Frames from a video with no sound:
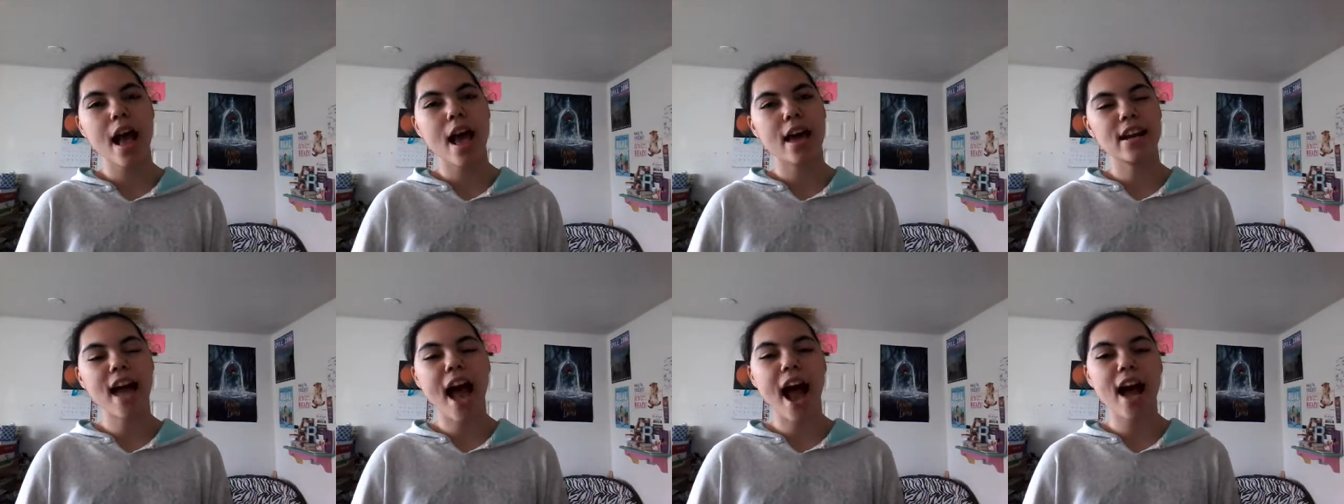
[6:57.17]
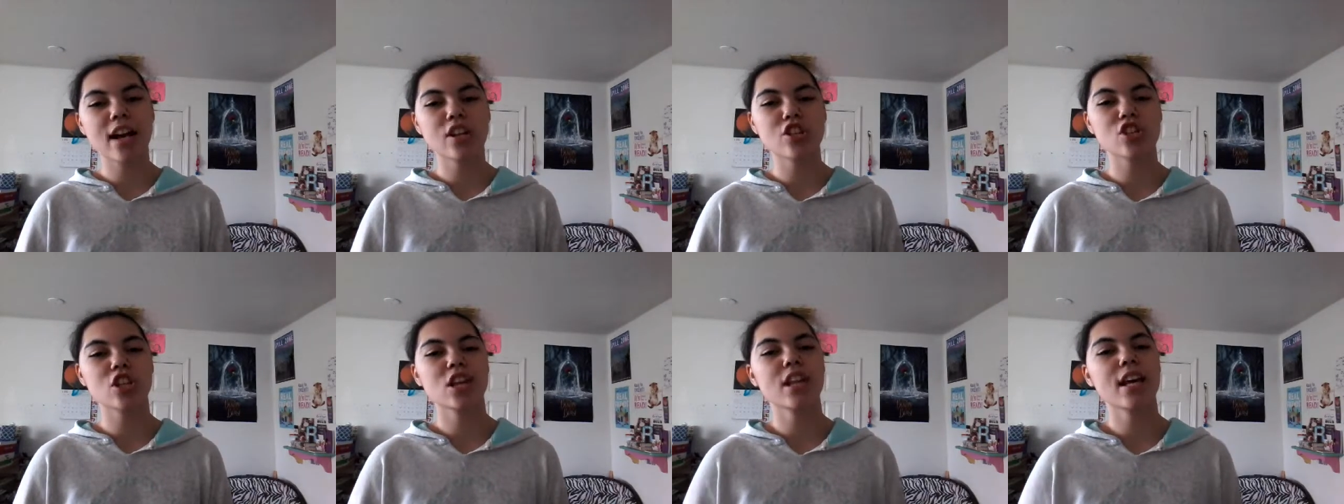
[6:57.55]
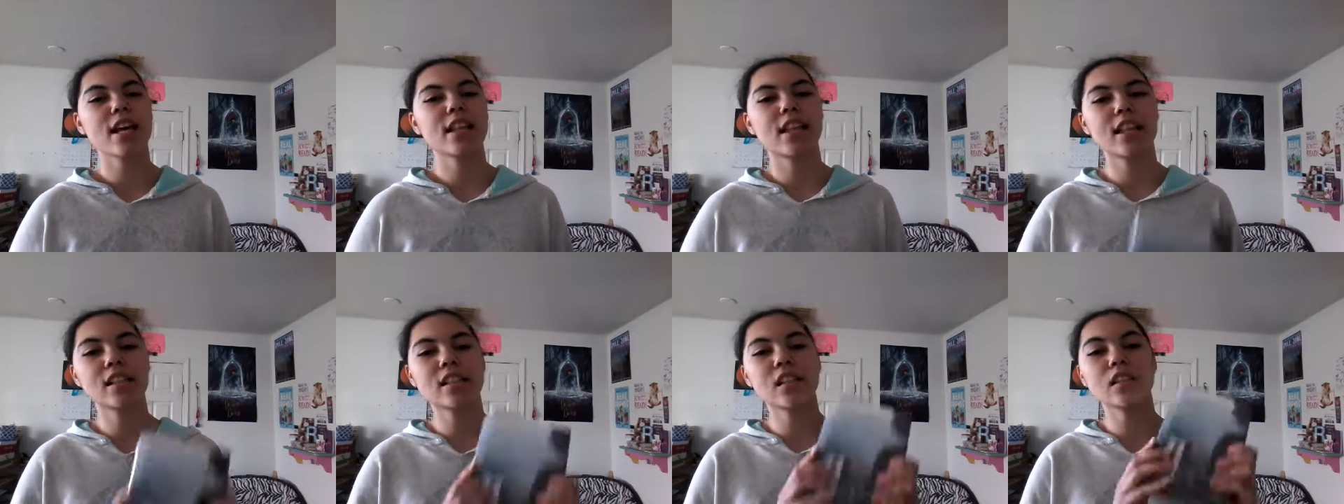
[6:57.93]
And
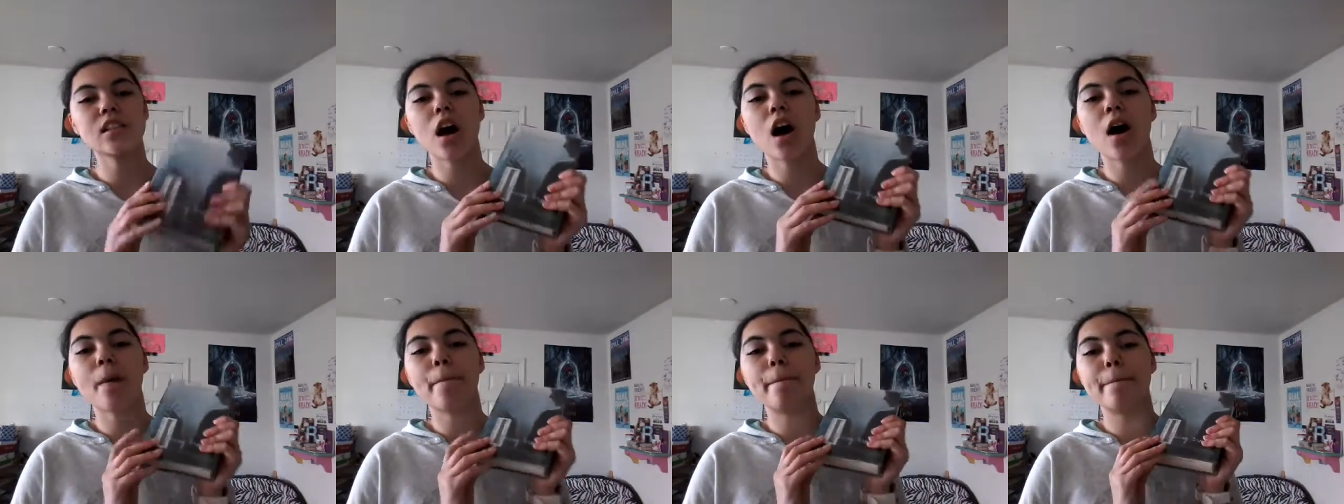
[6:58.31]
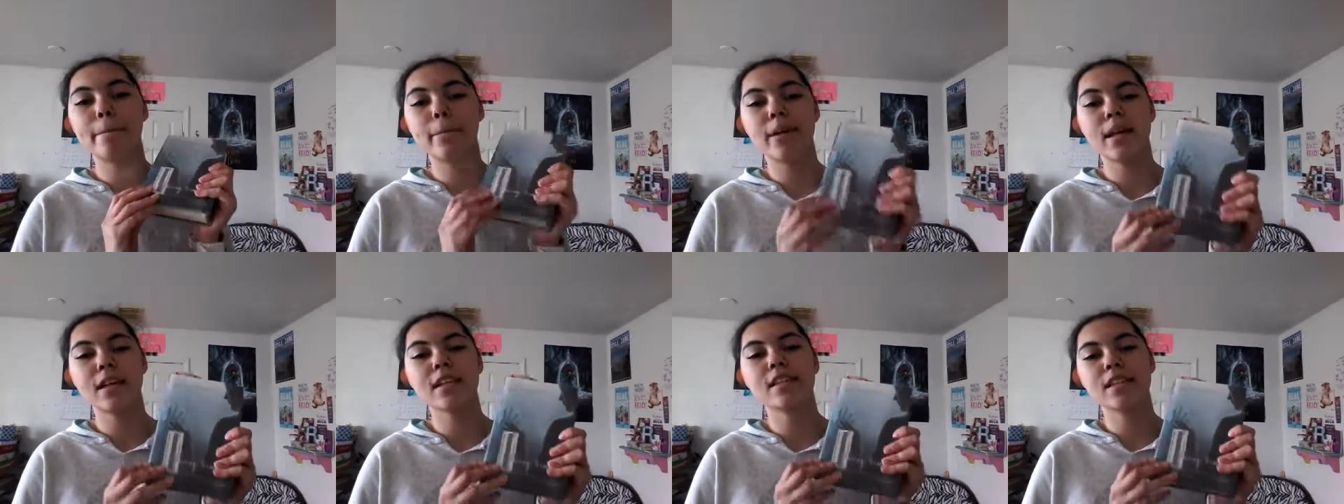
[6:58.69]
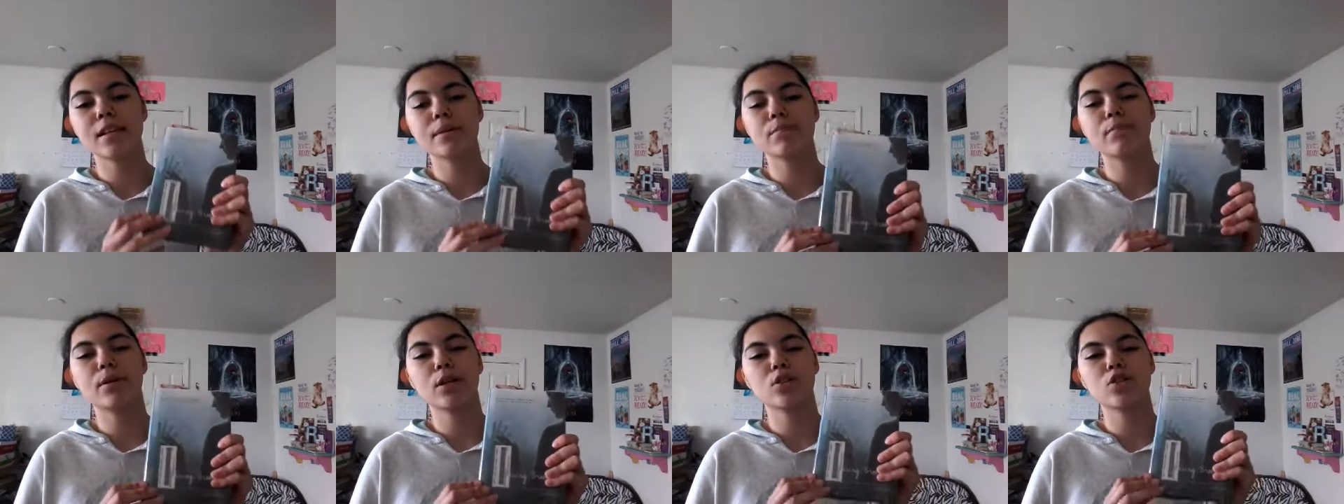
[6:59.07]
actually, this is an
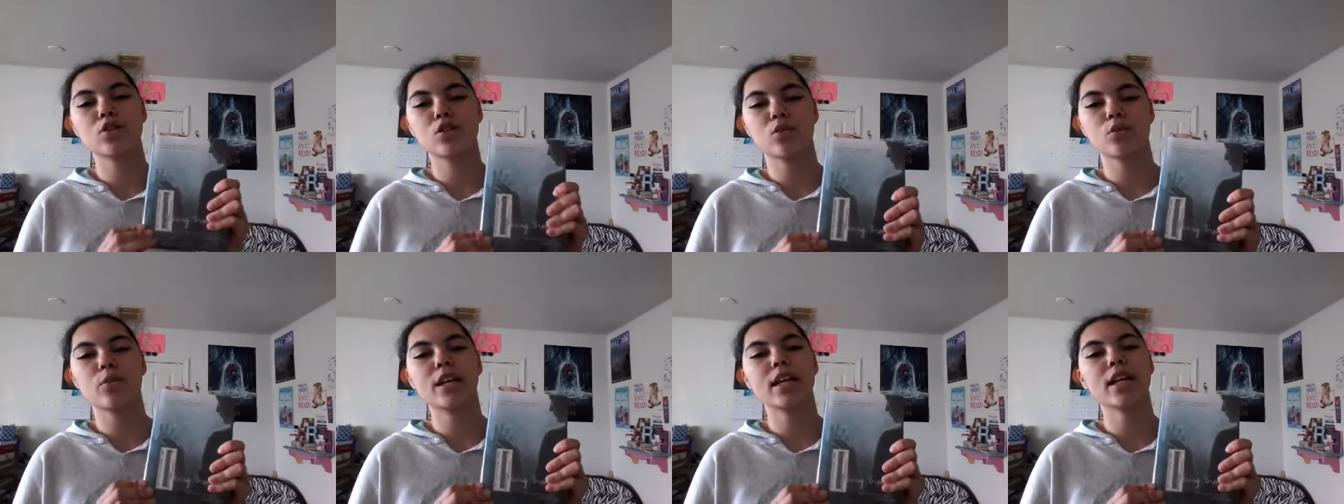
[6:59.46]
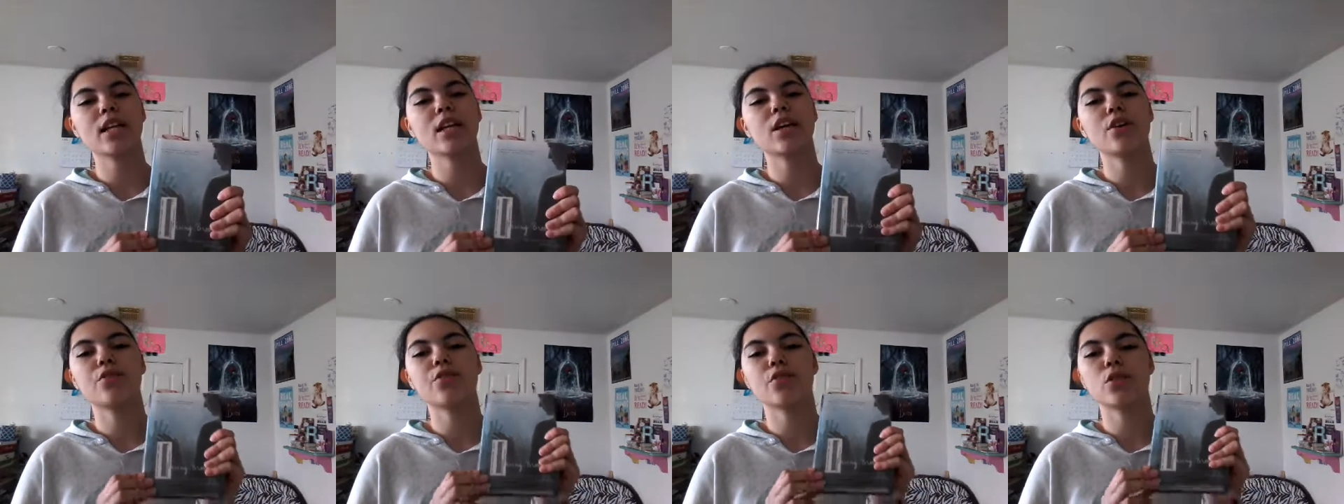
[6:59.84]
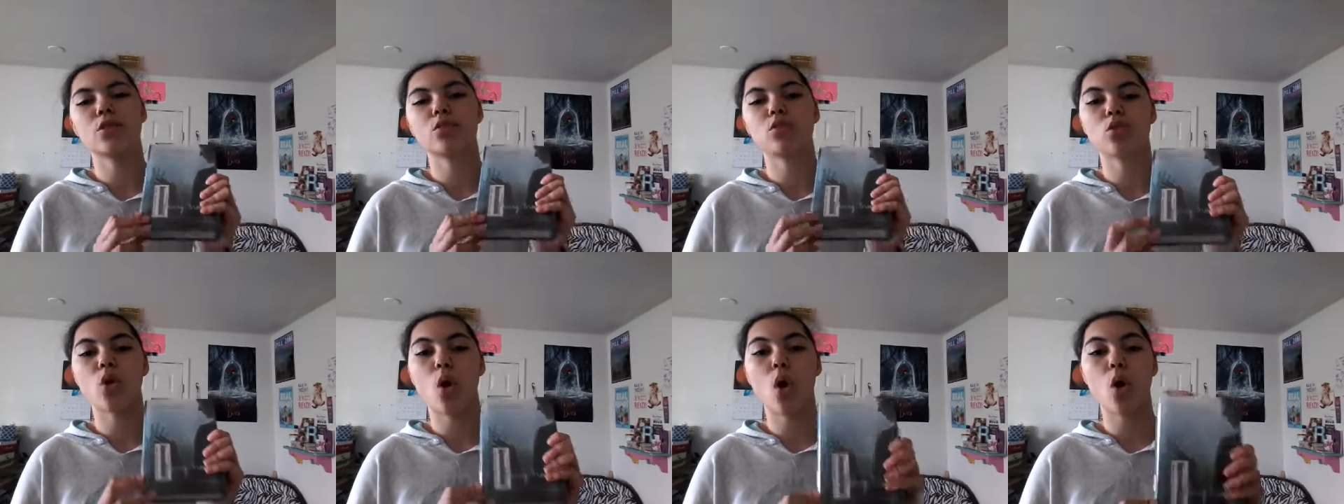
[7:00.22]
amazing book to read if
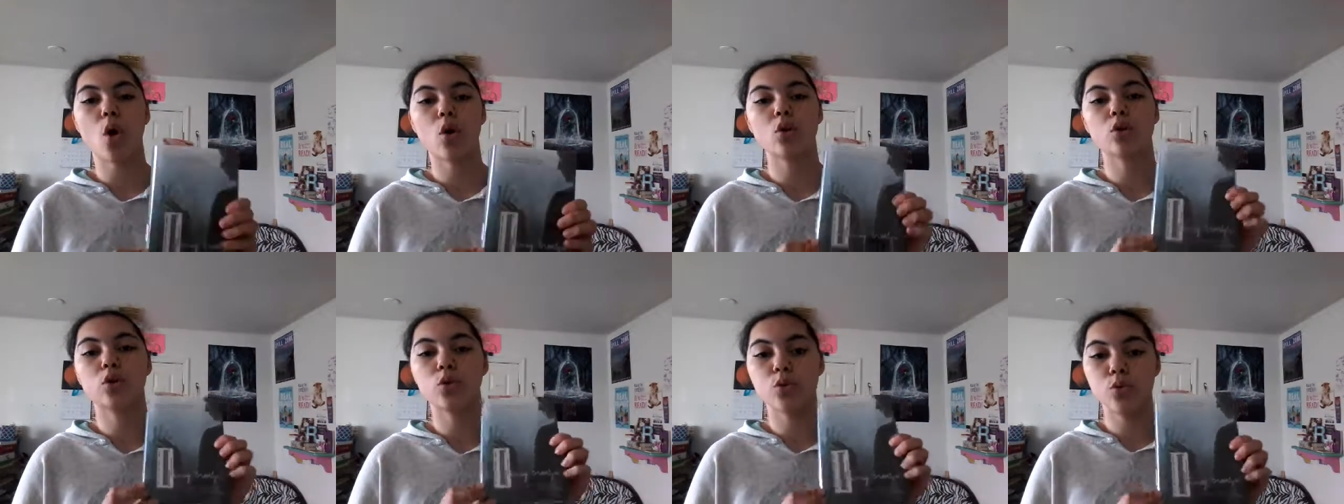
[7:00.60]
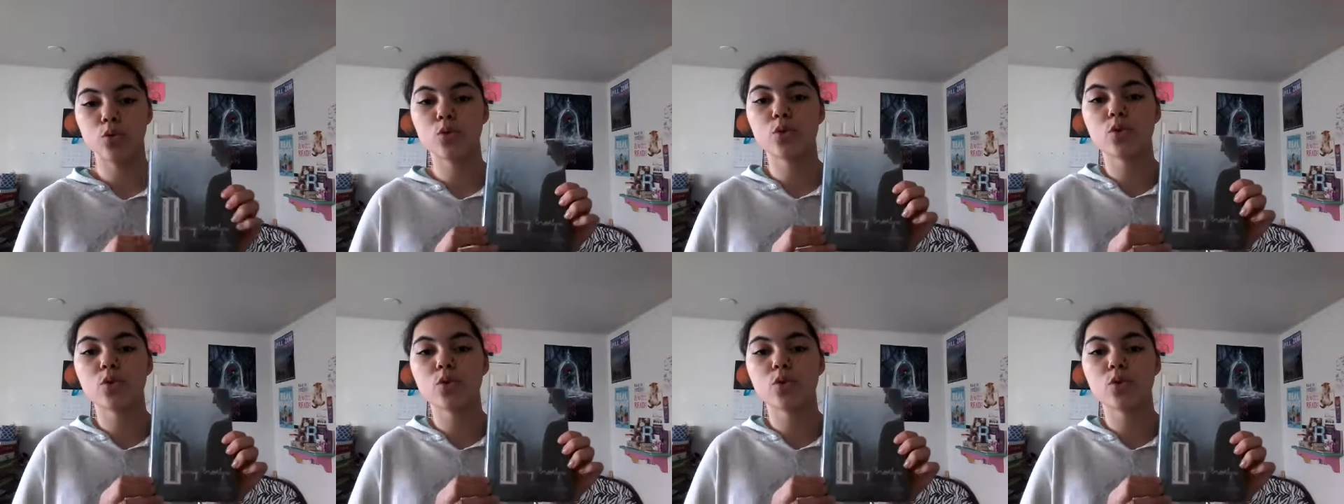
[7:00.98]
you lose